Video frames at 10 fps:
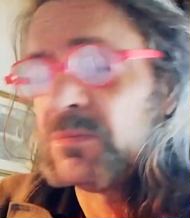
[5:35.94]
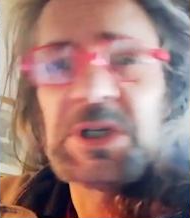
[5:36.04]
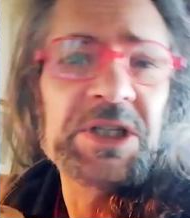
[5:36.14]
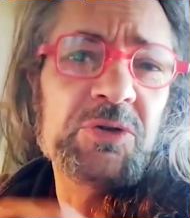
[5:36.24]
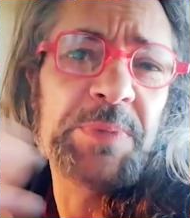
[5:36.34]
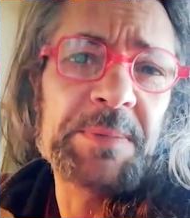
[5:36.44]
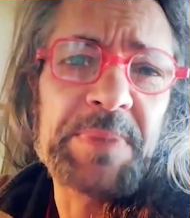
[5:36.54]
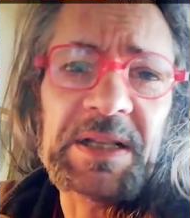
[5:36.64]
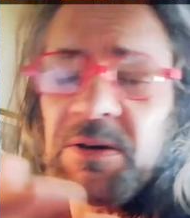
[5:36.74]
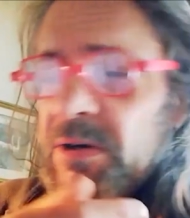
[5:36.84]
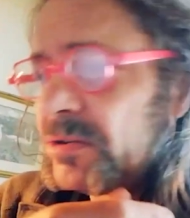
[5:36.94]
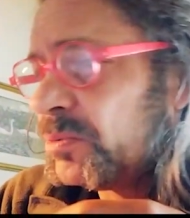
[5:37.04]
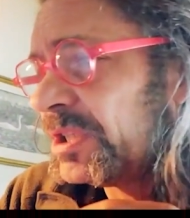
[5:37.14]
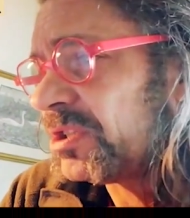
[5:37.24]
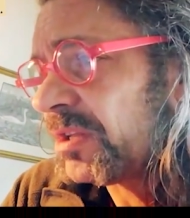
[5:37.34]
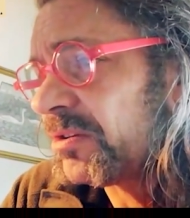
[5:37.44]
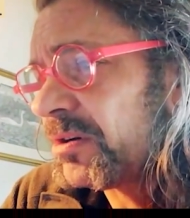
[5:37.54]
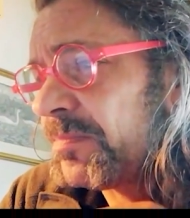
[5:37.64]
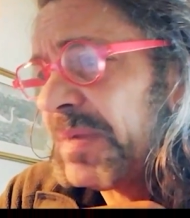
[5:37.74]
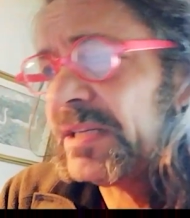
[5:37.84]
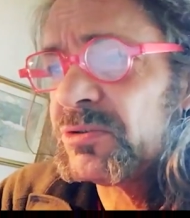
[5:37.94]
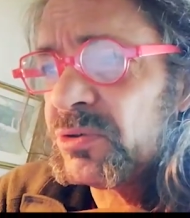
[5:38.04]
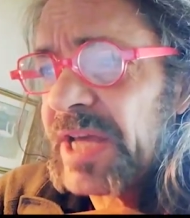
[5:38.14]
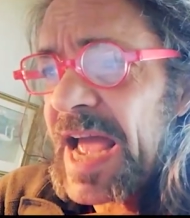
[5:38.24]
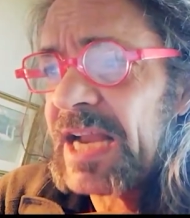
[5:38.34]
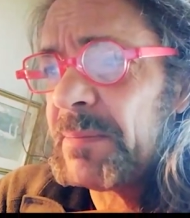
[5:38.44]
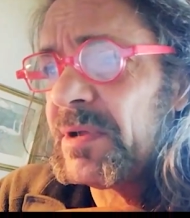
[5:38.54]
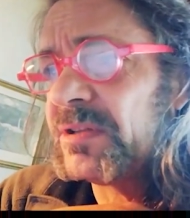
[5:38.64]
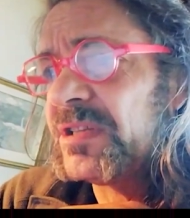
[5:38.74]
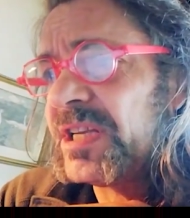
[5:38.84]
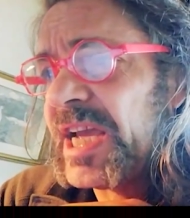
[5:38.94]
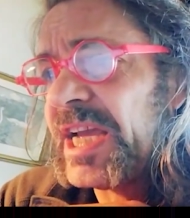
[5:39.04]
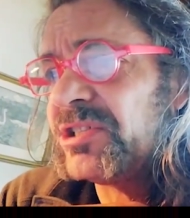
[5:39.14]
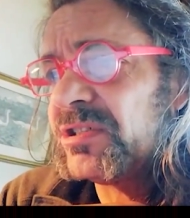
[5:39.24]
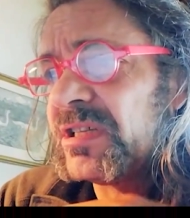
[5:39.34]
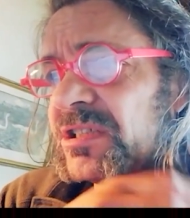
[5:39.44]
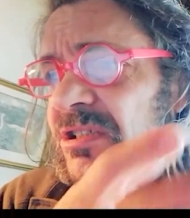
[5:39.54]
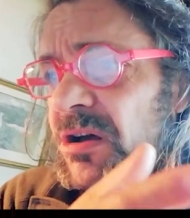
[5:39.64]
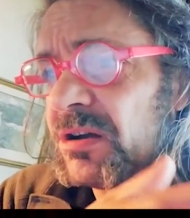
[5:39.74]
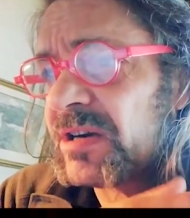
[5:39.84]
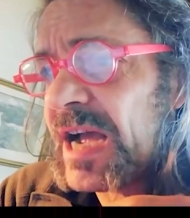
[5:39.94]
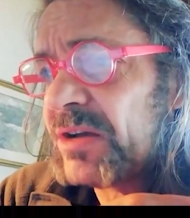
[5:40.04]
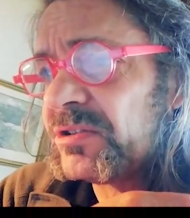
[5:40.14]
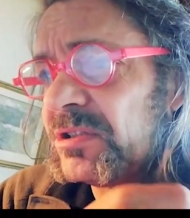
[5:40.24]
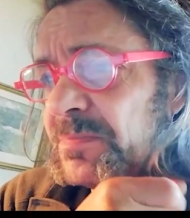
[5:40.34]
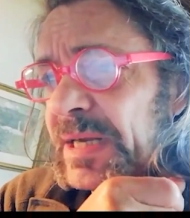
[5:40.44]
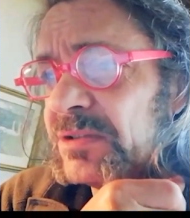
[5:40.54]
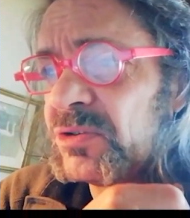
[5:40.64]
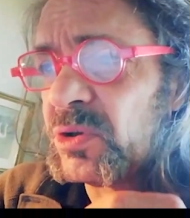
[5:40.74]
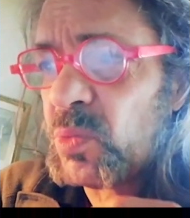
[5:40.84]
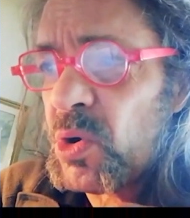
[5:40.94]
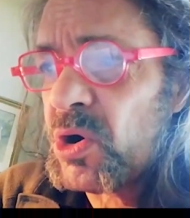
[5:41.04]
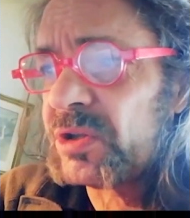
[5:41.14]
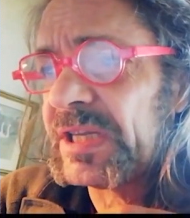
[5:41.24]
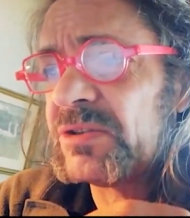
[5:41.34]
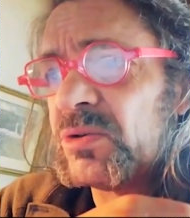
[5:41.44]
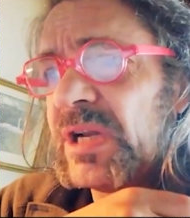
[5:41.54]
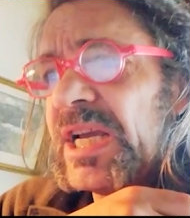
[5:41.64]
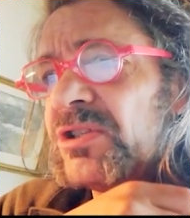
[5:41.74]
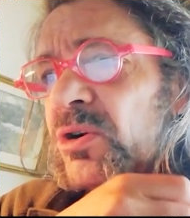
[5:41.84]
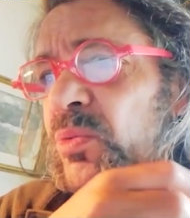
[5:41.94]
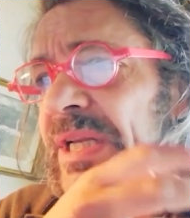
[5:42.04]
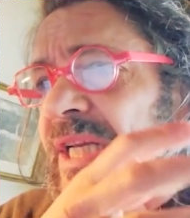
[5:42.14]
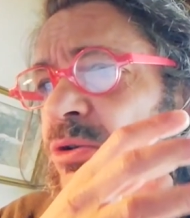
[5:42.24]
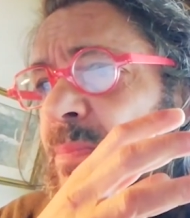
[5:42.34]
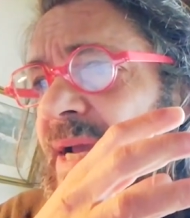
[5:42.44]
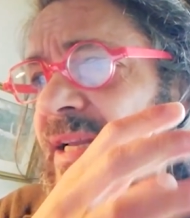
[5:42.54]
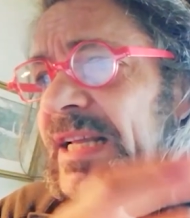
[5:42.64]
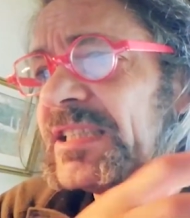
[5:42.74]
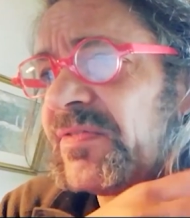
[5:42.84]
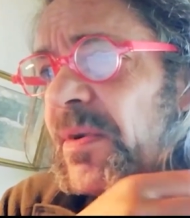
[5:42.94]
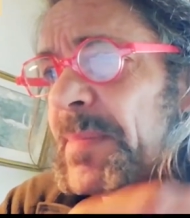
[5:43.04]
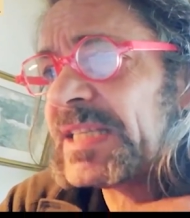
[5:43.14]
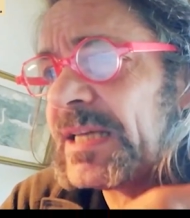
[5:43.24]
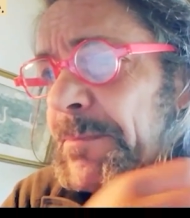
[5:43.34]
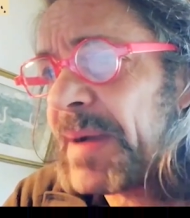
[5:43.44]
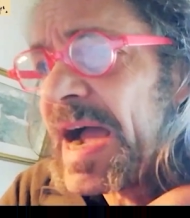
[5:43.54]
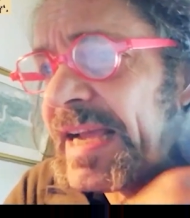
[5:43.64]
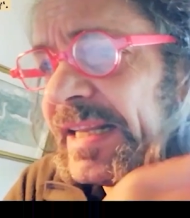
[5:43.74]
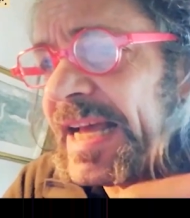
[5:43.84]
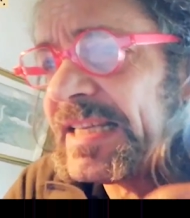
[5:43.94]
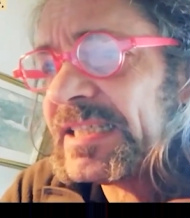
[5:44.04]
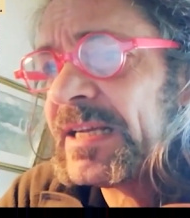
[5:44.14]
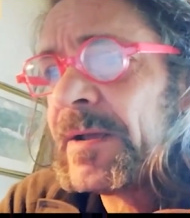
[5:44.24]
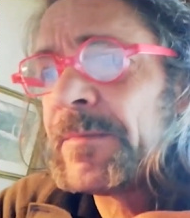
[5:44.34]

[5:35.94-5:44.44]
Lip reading: We need to be better to each other, better to the animals in cages and slaughterhouses, better to the world and to nature. We need to make less of a mess and buy less.